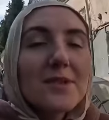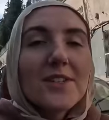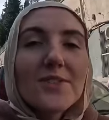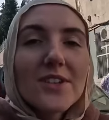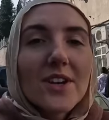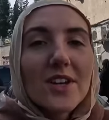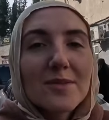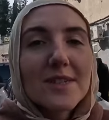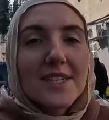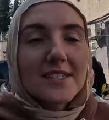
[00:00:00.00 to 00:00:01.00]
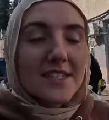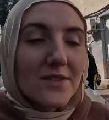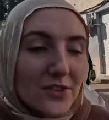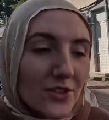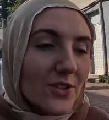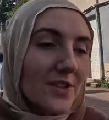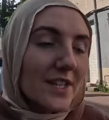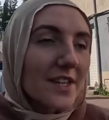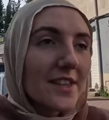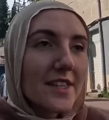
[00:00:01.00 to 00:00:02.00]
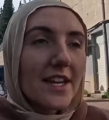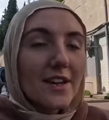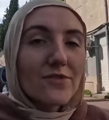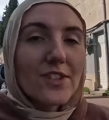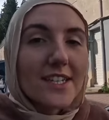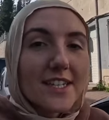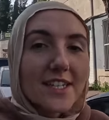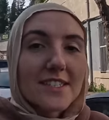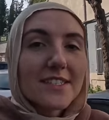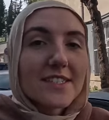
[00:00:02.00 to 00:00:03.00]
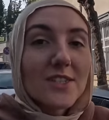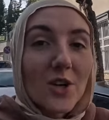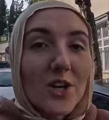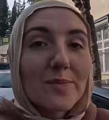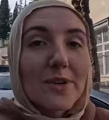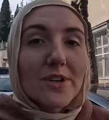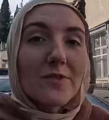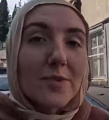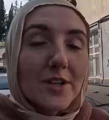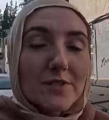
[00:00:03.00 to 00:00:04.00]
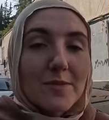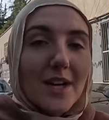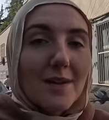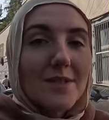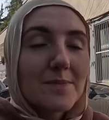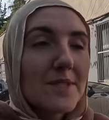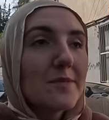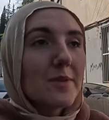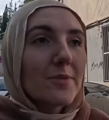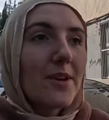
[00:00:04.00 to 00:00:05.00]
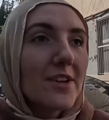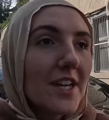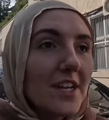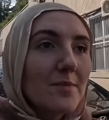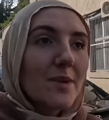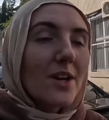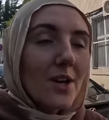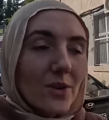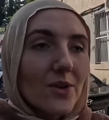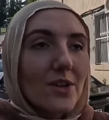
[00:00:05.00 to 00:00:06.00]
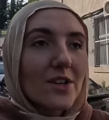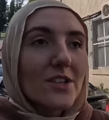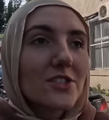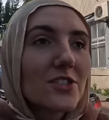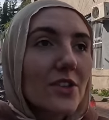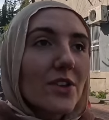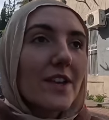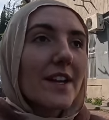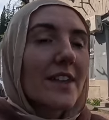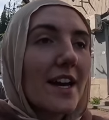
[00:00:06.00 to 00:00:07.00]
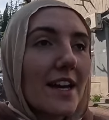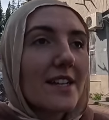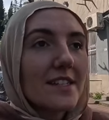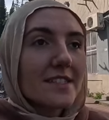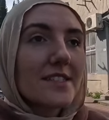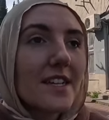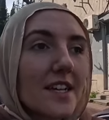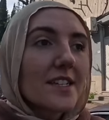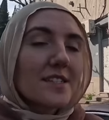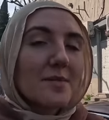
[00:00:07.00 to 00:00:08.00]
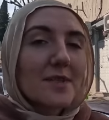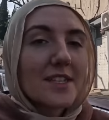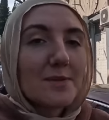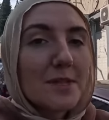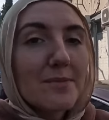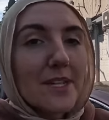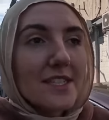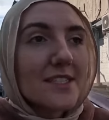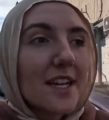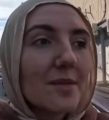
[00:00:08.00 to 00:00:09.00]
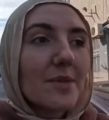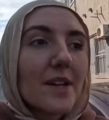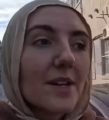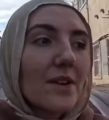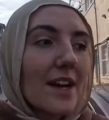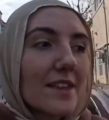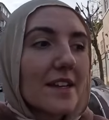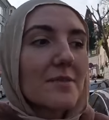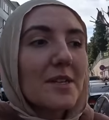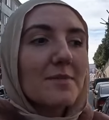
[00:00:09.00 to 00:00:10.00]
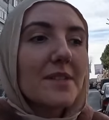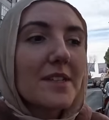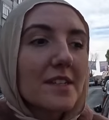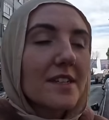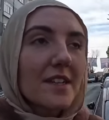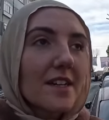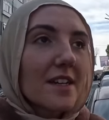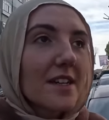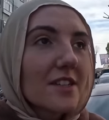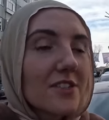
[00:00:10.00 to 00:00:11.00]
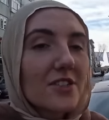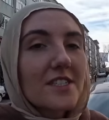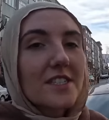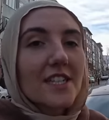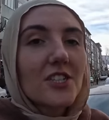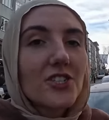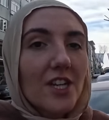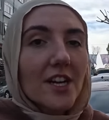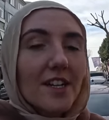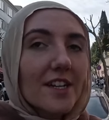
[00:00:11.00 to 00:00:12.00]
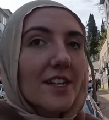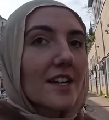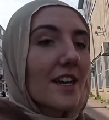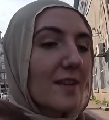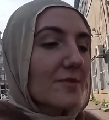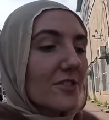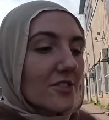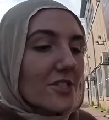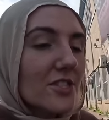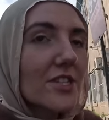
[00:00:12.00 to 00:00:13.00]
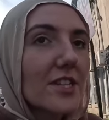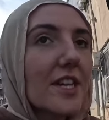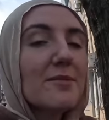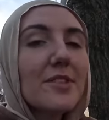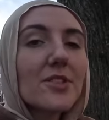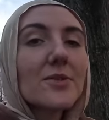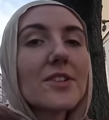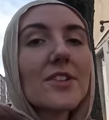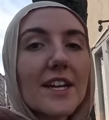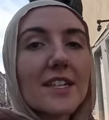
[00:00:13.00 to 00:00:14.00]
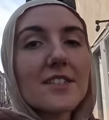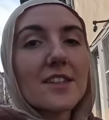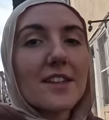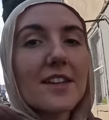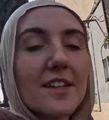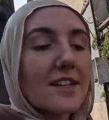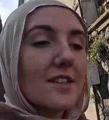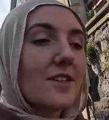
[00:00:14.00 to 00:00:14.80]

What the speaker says: me know in the comments if you think that that really is the top of Prophet Muhammad, peace be upon him, or do you think that is something that's been made up? I think maybe you could say shirk. I'm not too sure. Let me know what you guys are thinking in the